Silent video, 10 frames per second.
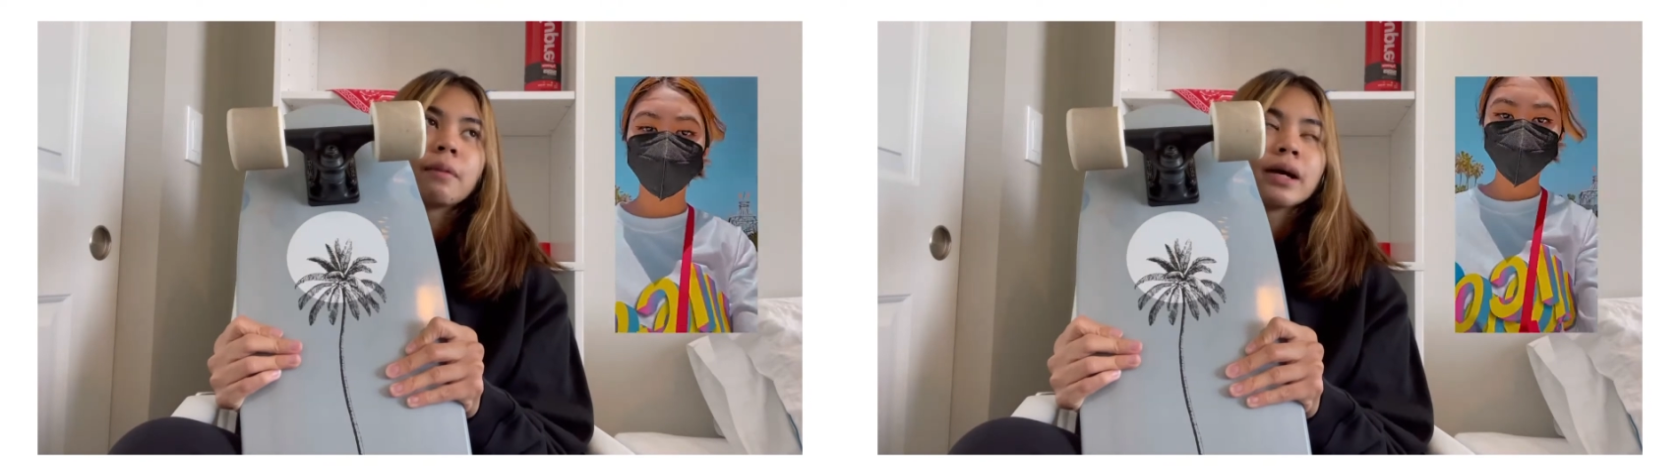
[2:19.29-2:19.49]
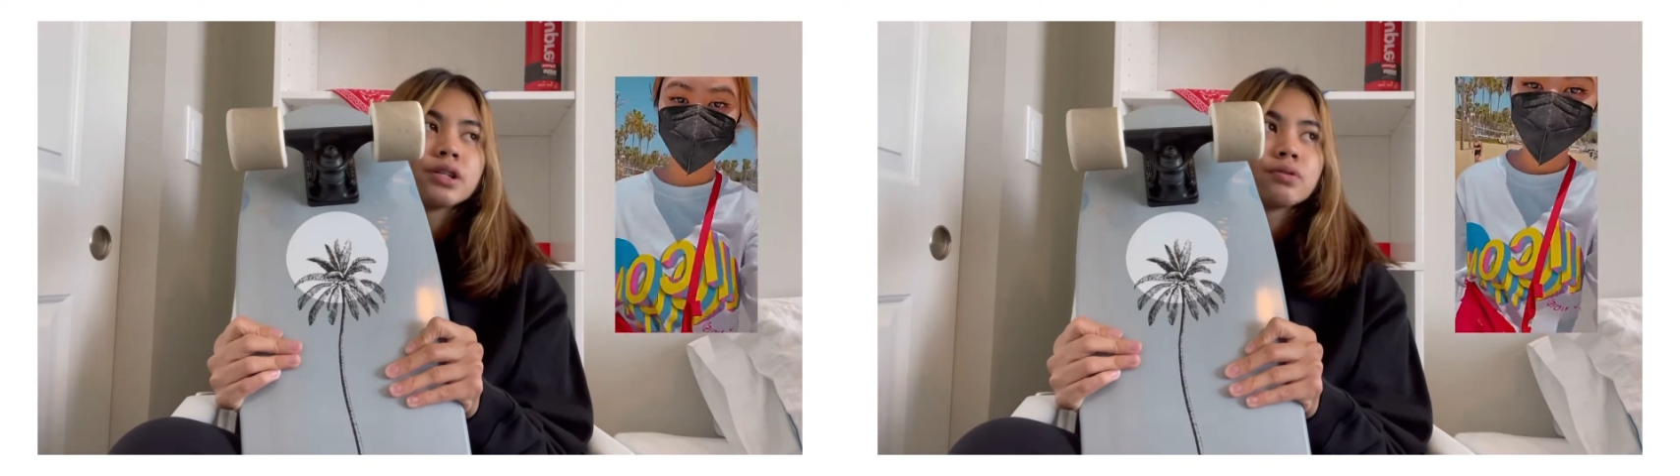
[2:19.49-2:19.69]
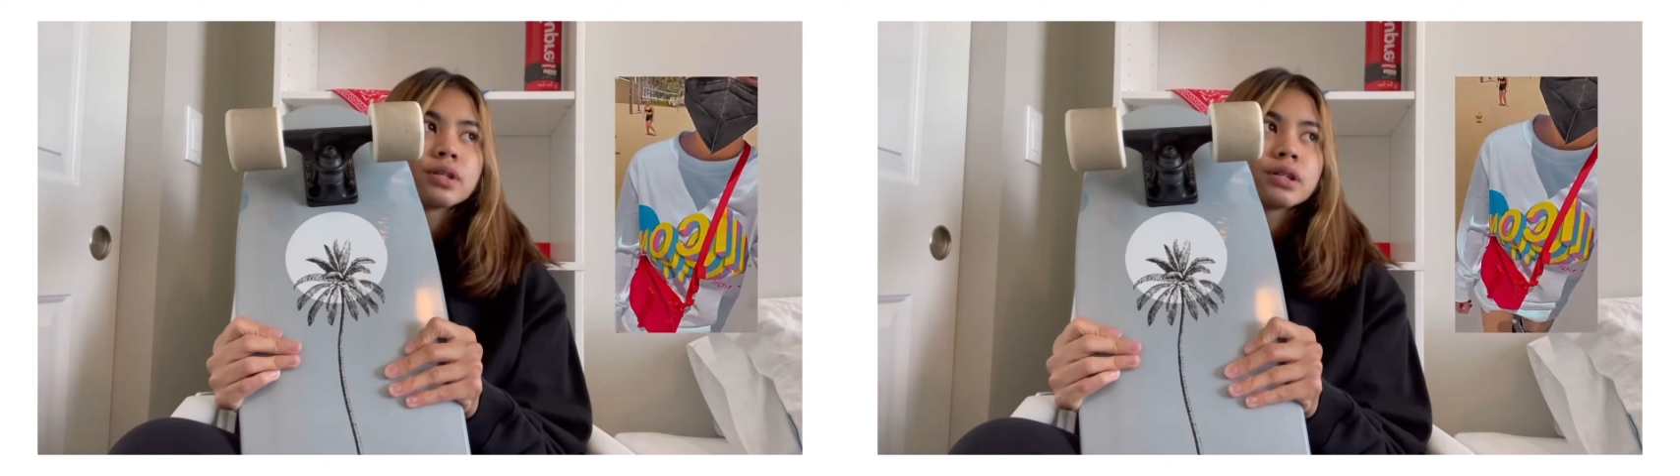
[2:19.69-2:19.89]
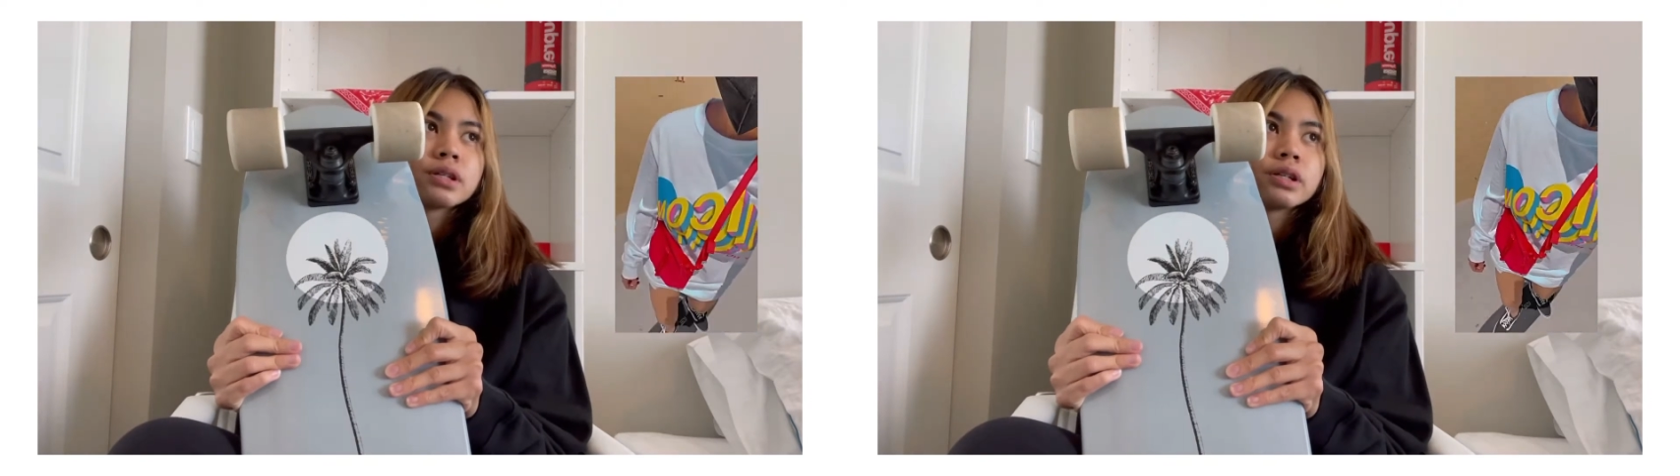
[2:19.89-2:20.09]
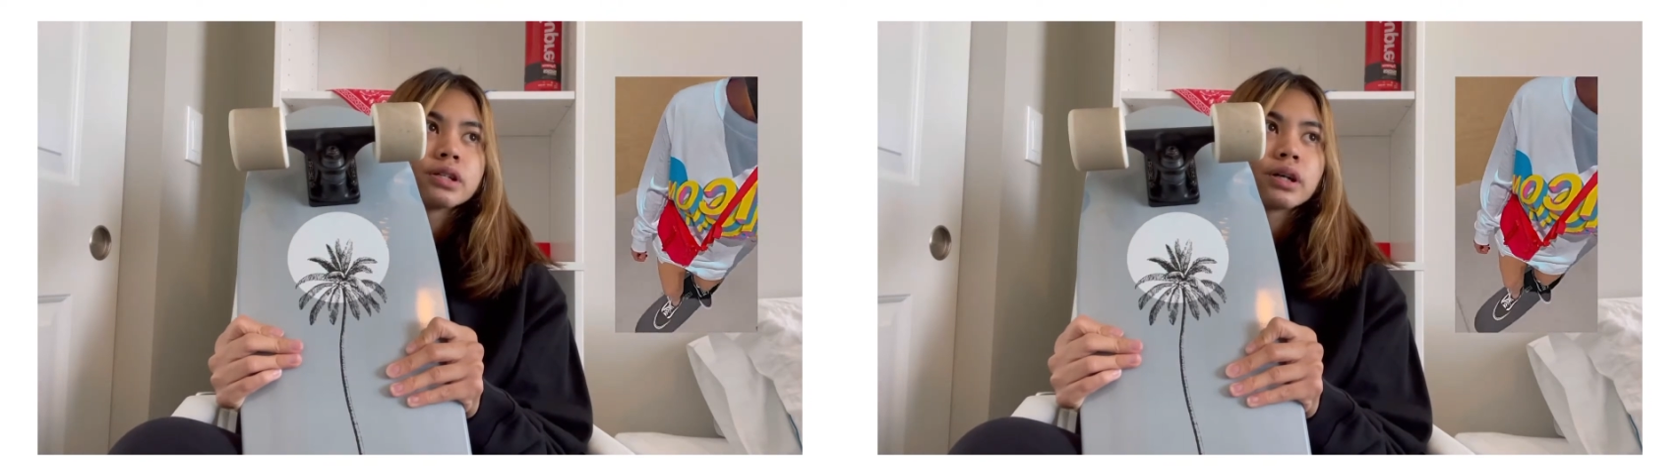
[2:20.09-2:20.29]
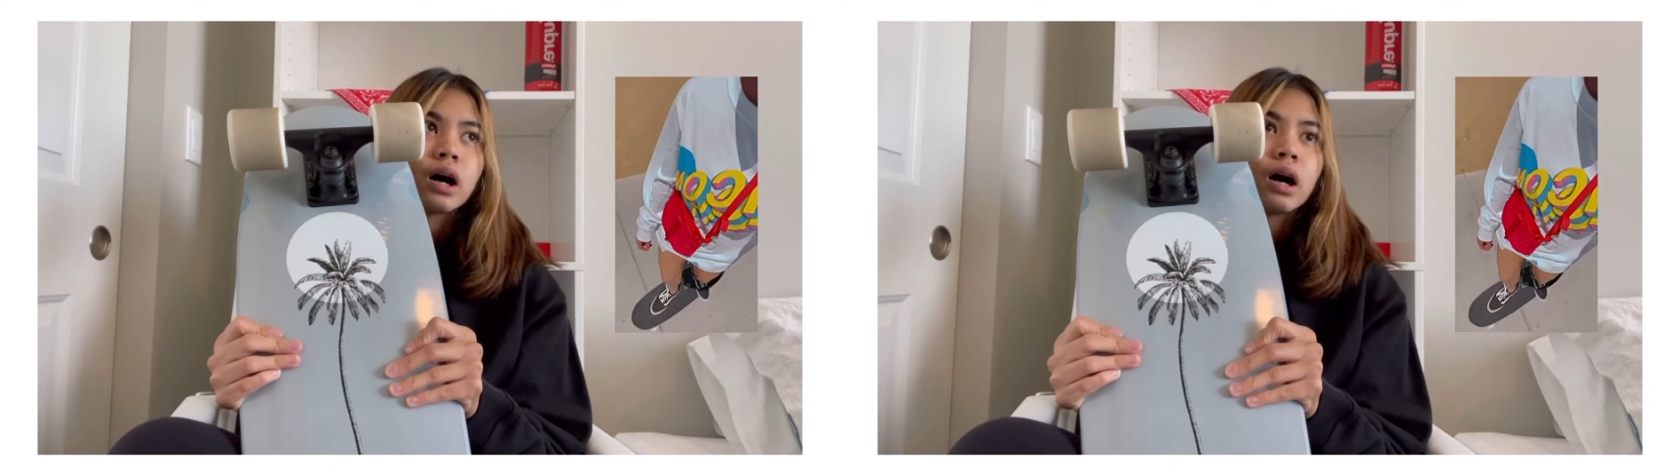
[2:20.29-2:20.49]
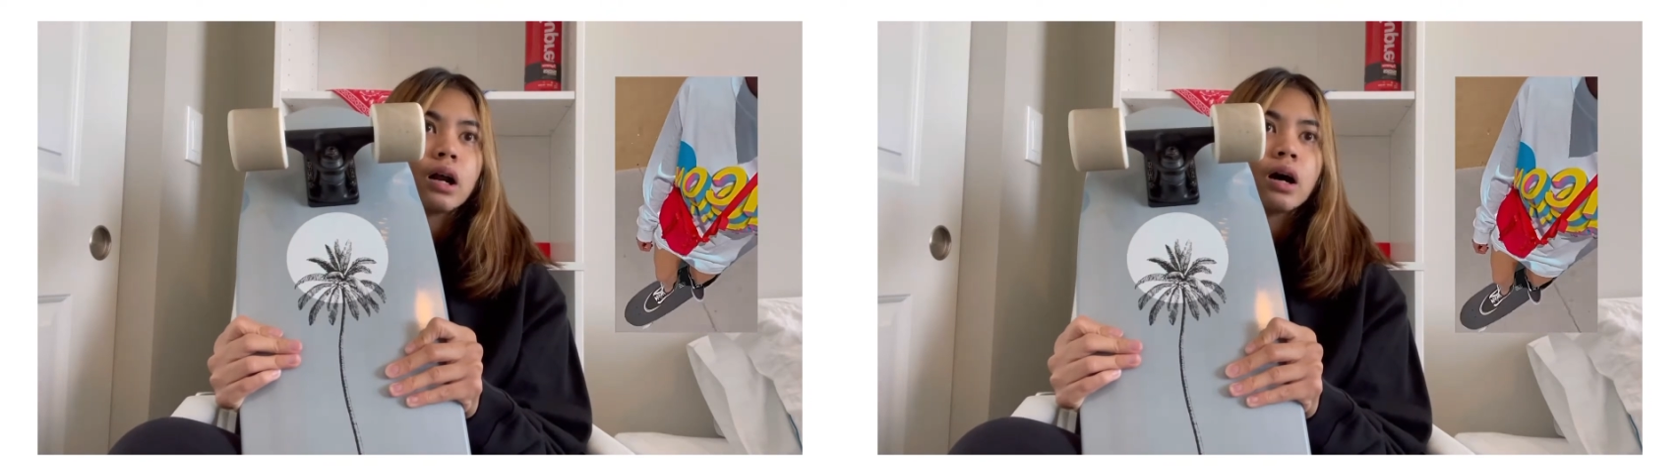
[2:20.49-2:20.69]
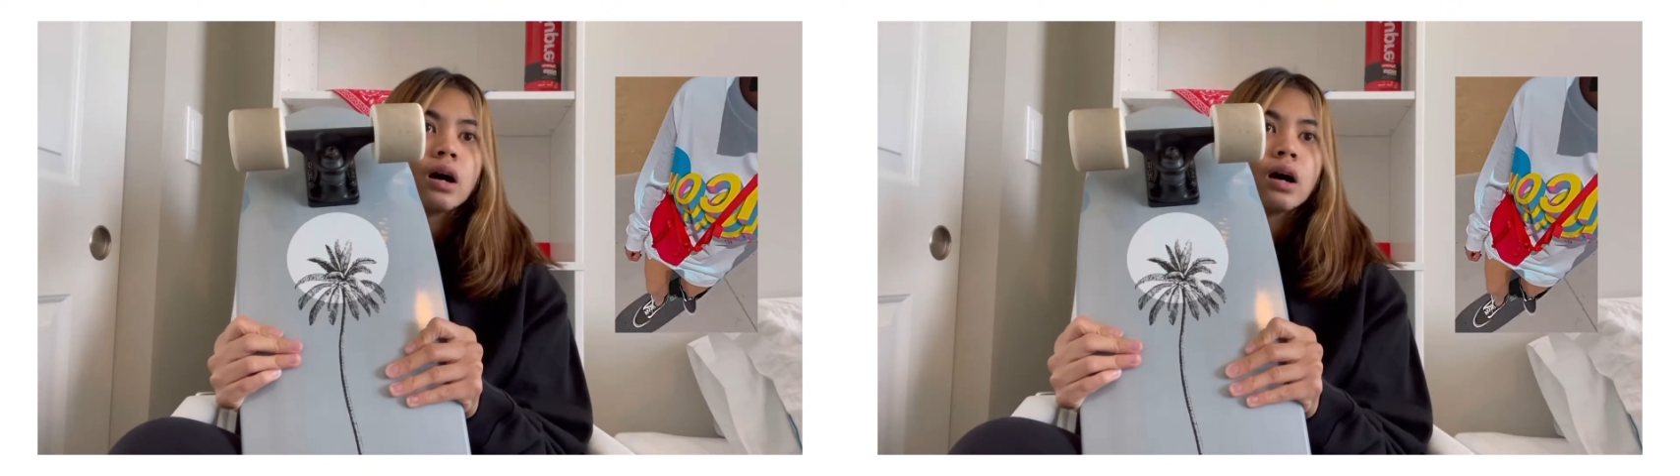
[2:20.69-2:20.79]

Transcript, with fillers: My two sisters got